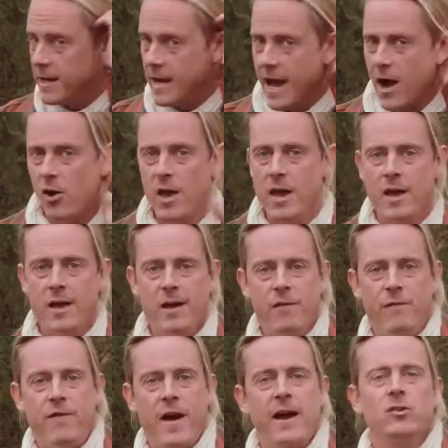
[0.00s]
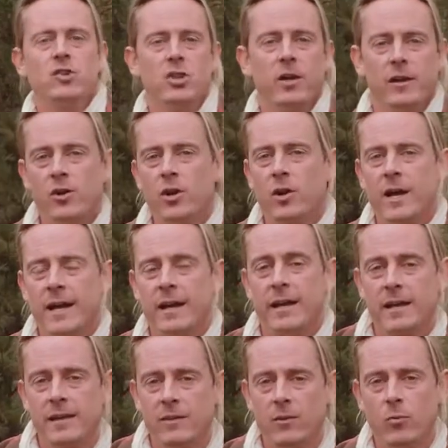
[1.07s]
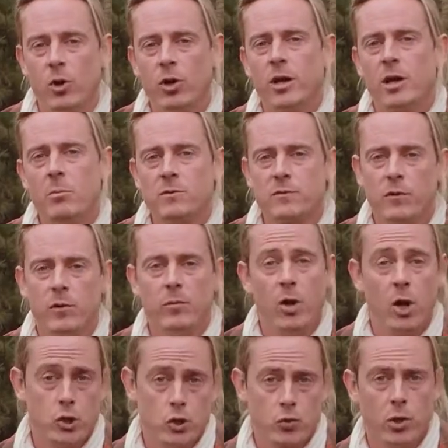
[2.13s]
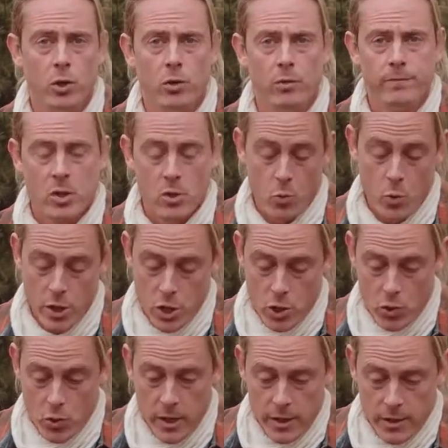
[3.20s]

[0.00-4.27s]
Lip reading: Now, fire chuck, you know, kind of like the word comes from a drill. When you